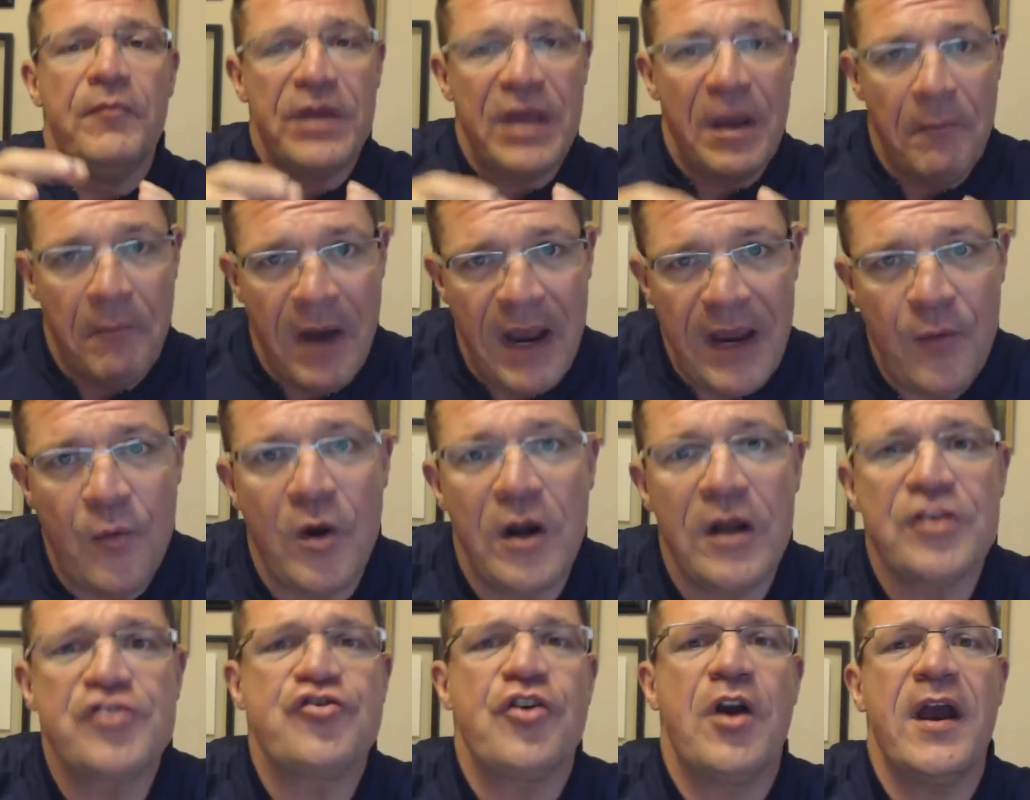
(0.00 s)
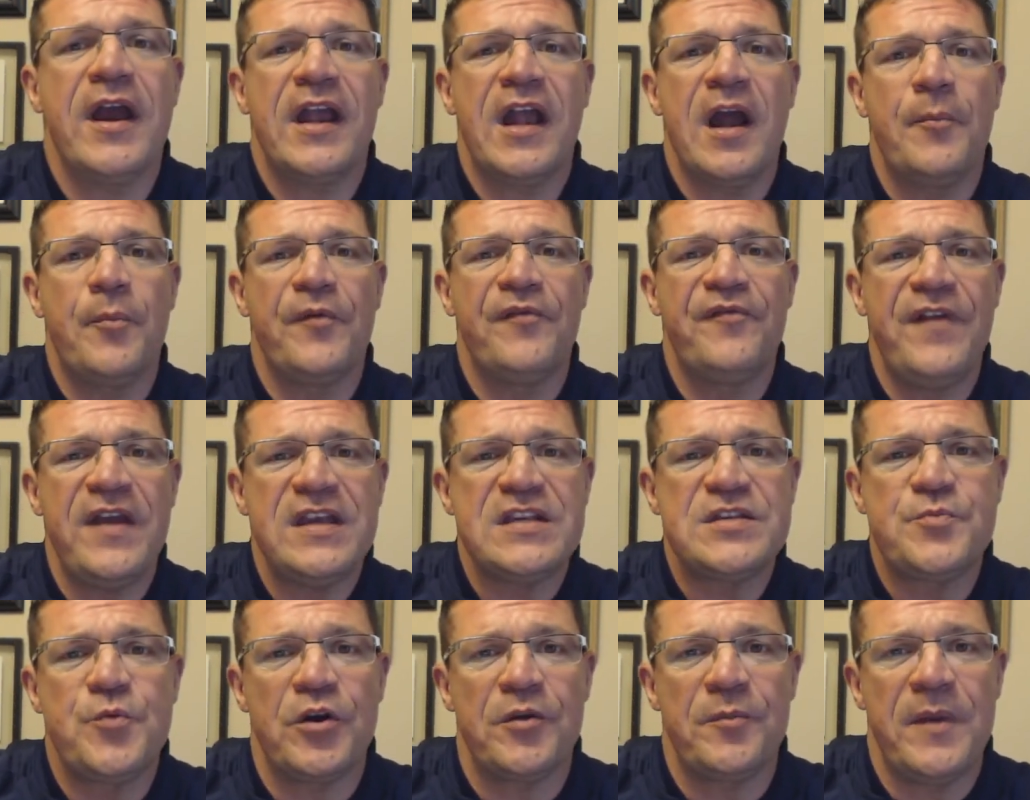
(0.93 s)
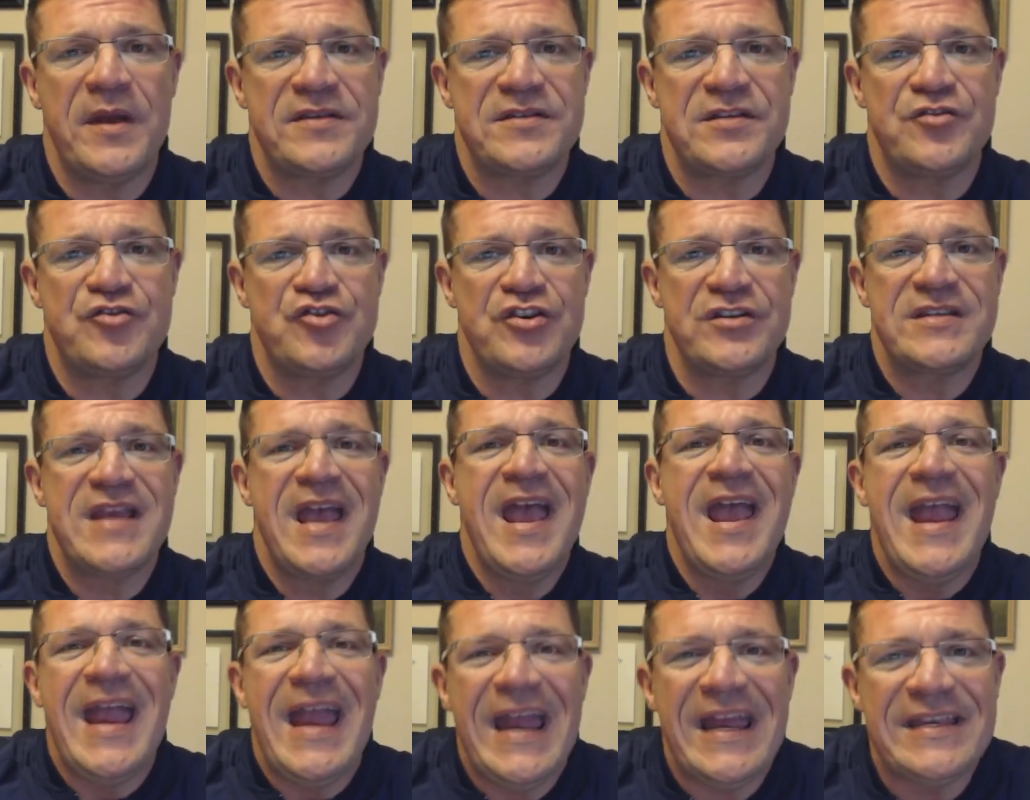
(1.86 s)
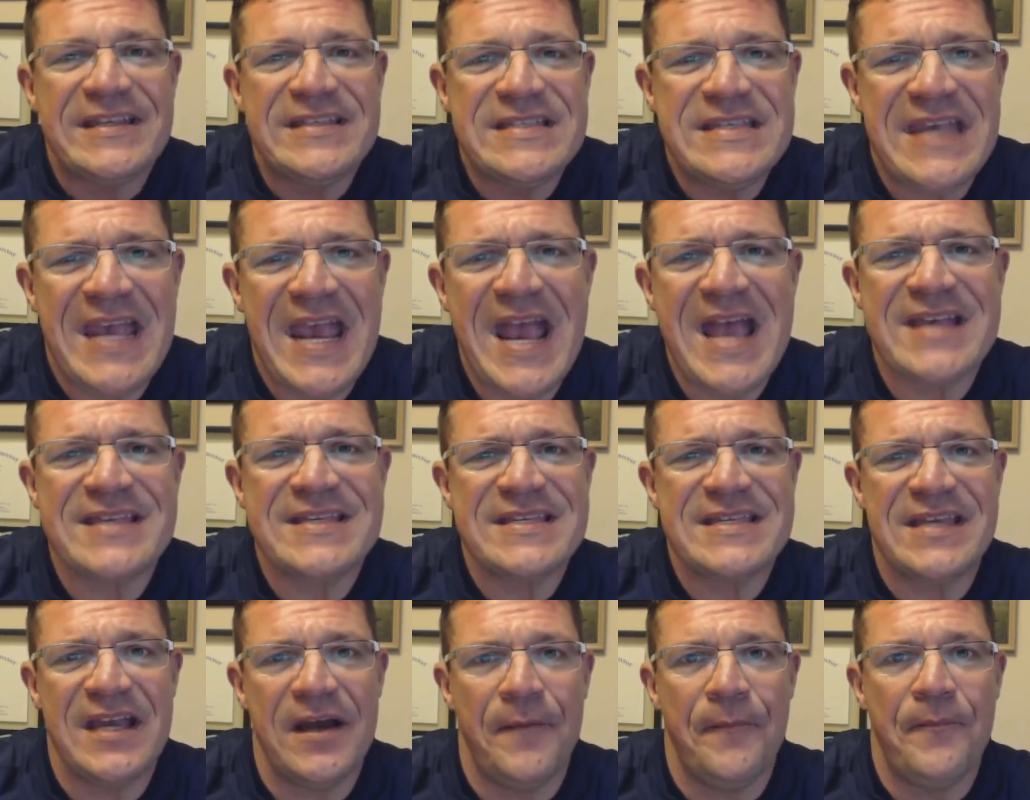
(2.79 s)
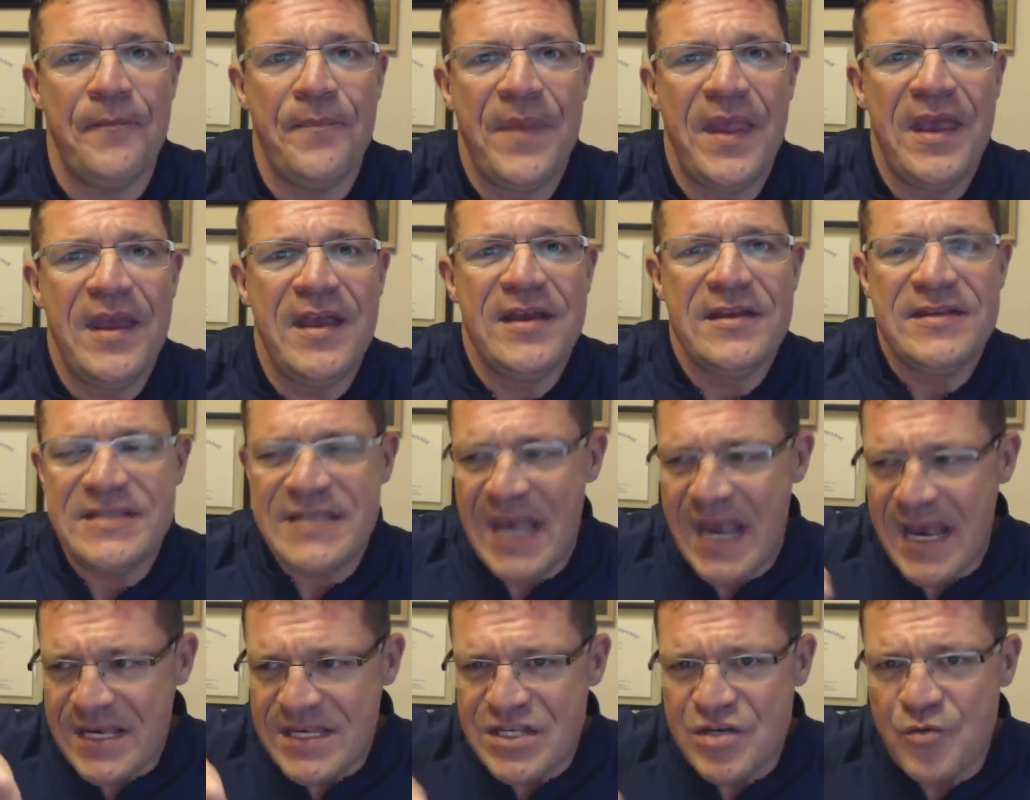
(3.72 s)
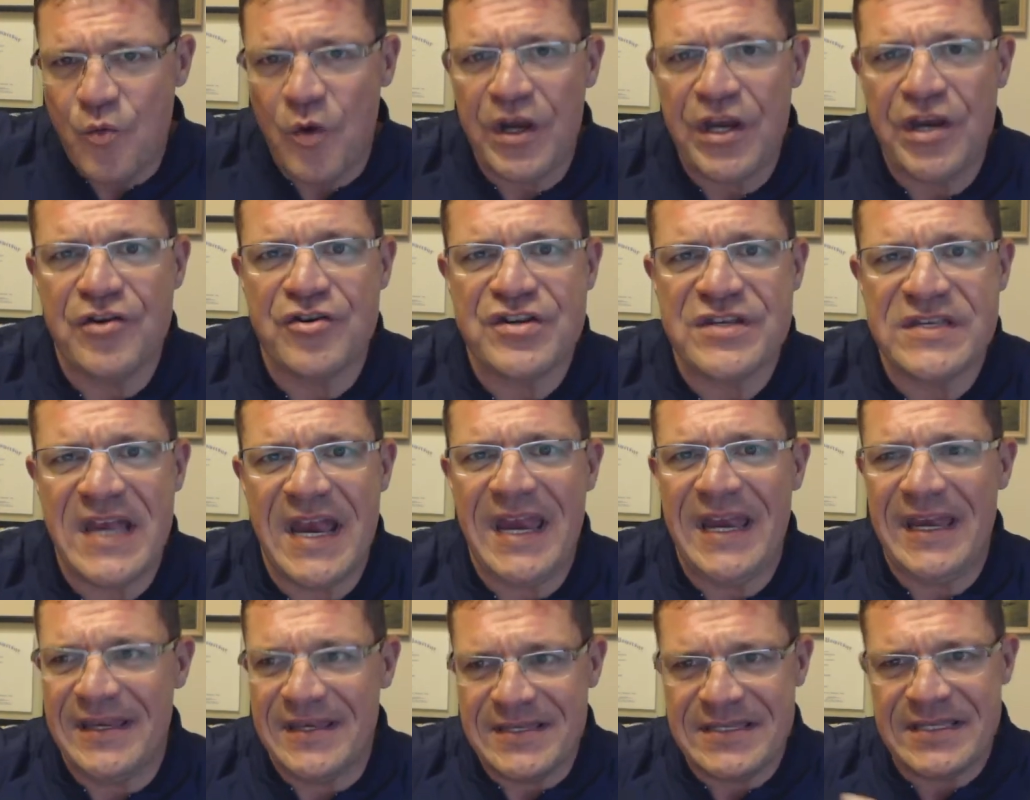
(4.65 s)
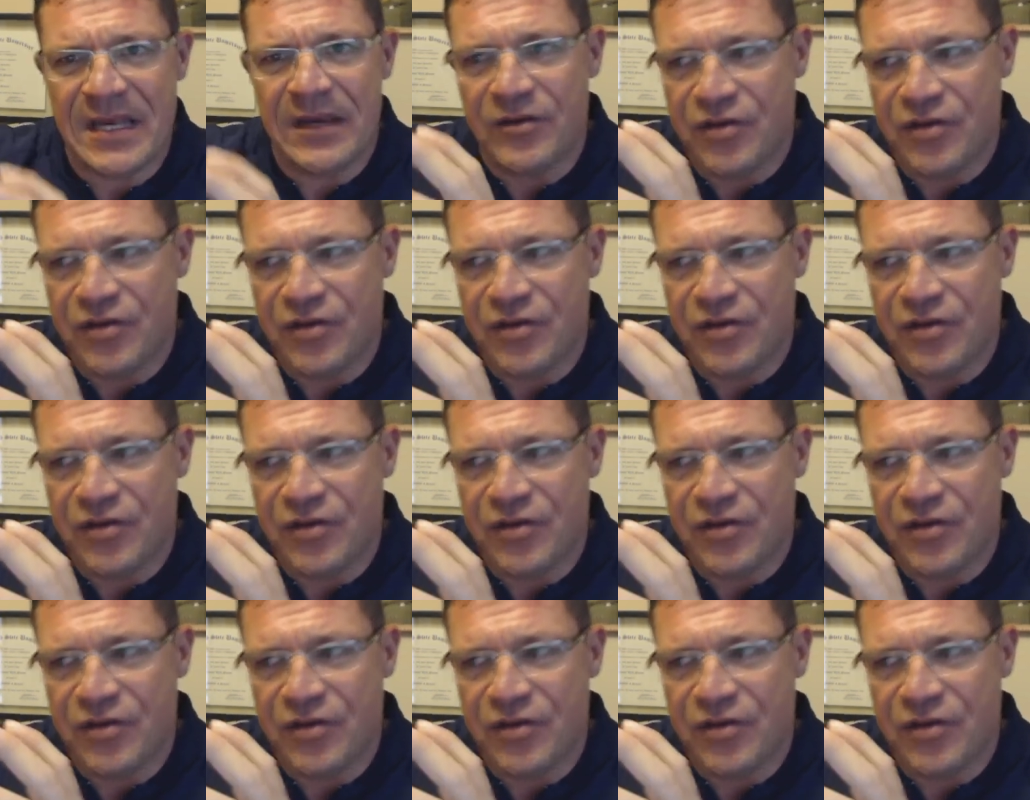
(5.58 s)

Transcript: you might want to try a couple Facebook messages and test them. Test what you're saying.